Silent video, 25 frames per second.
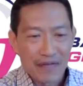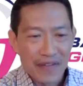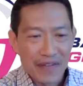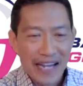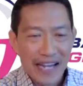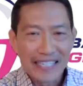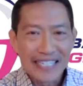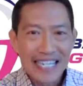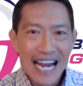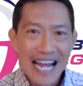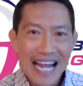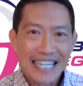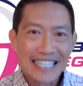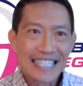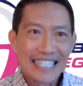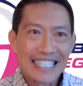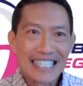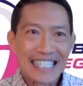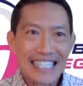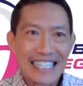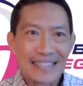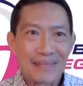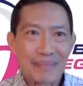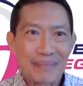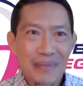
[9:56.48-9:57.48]

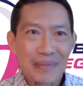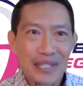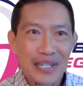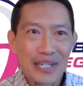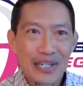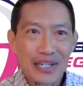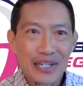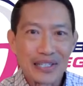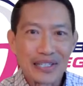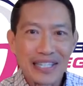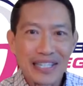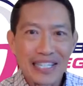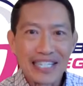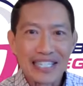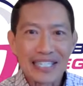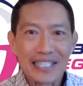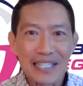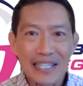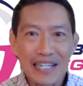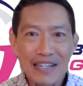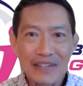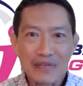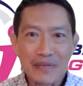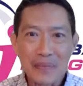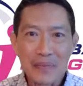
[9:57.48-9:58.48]
fantastic, because
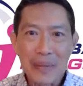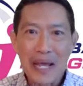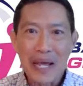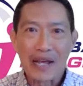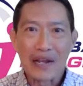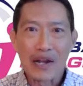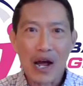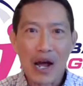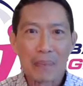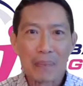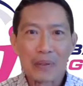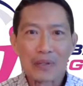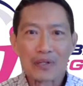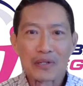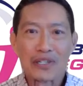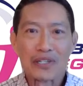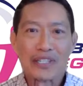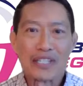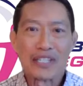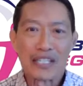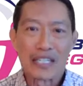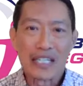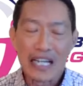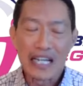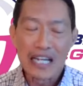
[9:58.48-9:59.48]
this gives me an
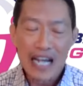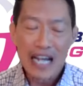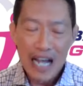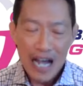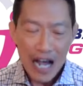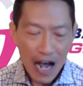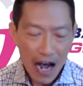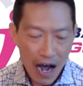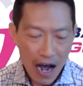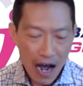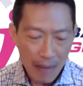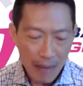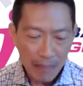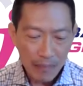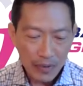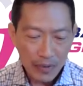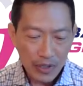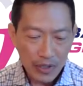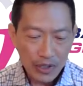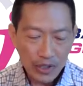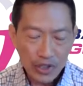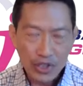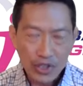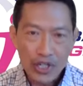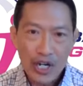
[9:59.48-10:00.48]
opportunity um,
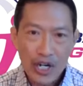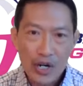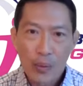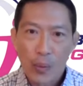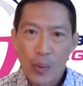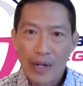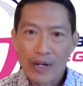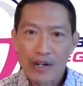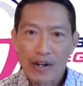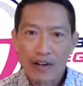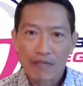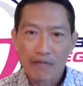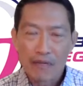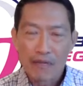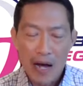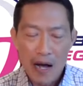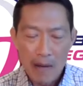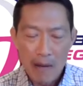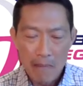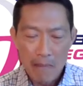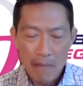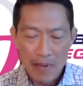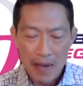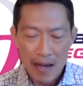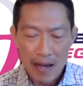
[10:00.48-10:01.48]
to share one of
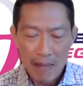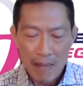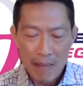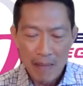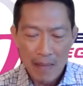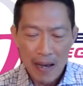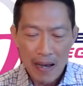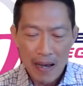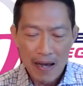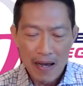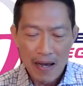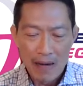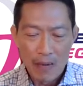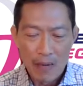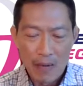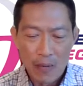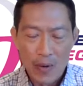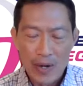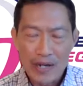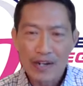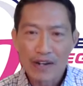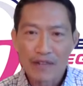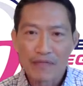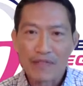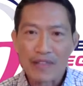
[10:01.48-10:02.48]
um,
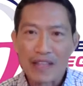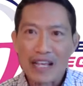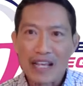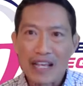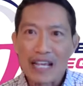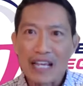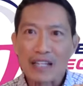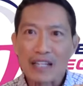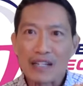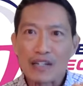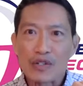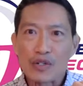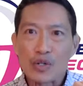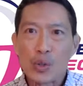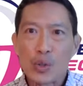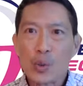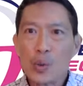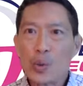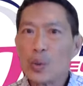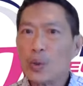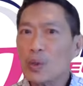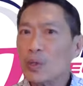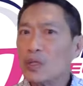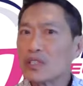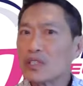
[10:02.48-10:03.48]
one of the
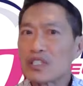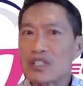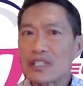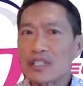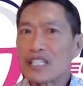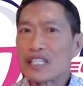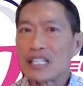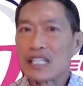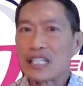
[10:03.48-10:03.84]
tools or